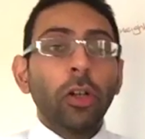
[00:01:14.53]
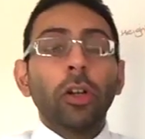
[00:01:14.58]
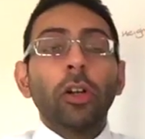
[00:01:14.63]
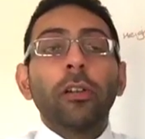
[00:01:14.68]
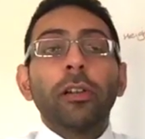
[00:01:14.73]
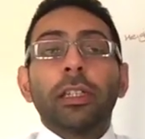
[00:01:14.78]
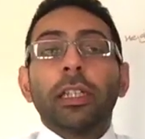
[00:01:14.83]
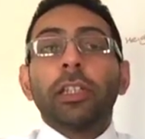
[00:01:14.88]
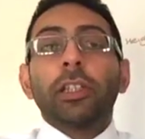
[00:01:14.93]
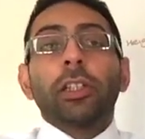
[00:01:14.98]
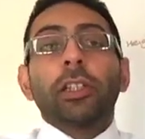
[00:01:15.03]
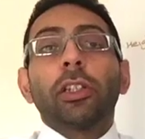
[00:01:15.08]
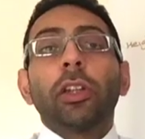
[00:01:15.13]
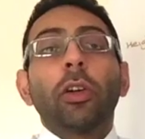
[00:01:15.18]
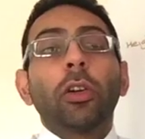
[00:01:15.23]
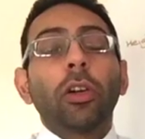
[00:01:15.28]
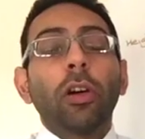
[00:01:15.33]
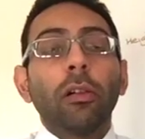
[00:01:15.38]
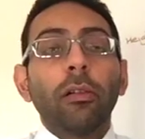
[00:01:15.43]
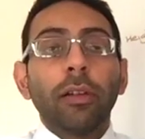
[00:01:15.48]
or is there just
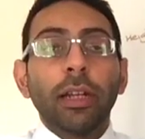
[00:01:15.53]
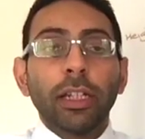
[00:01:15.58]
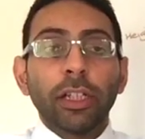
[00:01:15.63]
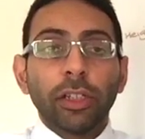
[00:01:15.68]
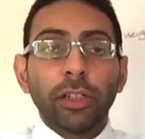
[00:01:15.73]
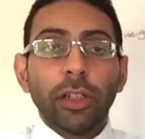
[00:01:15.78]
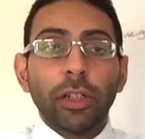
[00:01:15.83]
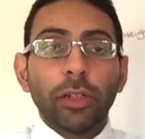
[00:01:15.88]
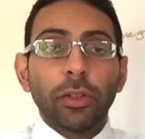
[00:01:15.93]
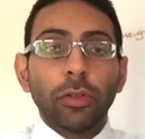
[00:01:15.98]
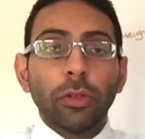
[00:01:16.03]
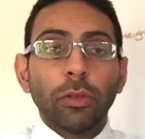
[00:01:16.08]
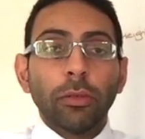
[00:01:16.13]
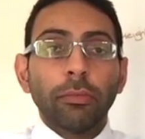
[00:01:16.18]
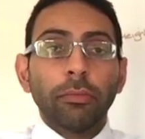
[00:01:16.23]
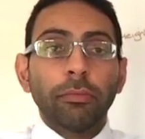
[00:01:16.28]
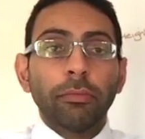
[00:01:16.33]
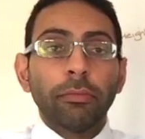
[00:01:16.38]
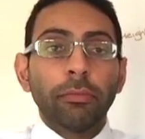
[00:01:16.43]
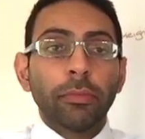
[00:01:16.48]
no correlation at all?
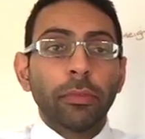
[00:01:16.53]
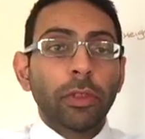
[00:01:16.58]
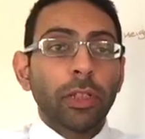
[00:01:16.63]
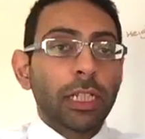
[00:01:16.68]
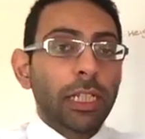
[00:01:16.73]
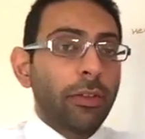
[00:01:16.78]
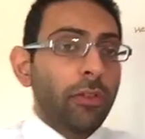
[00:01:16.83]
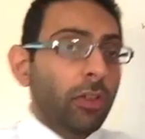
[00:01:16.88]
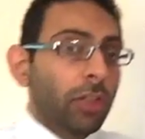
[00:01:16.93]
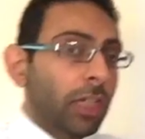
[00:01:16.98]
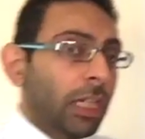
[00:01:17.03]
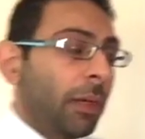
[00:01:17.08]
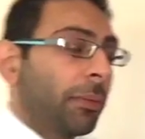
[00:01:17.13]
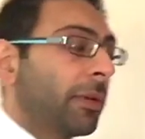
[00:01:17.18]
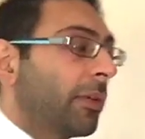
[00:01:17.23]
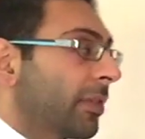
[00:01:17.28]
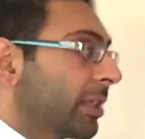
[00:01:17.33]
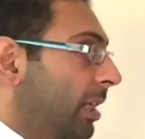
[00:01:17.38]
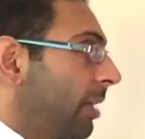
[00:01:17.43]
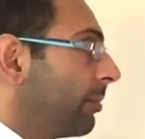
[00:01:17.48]
So let's have a look at a
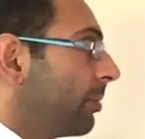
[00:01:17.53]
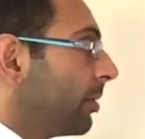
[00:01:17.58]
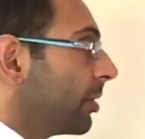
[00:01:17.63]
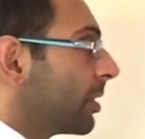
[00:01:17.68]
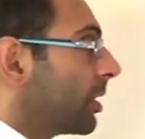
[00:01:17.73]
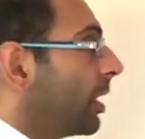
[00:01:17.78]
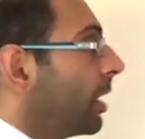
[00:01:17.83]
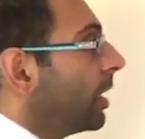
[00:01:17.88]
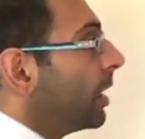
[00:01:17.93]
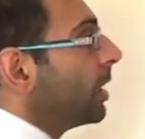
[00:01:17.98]
couple of examples.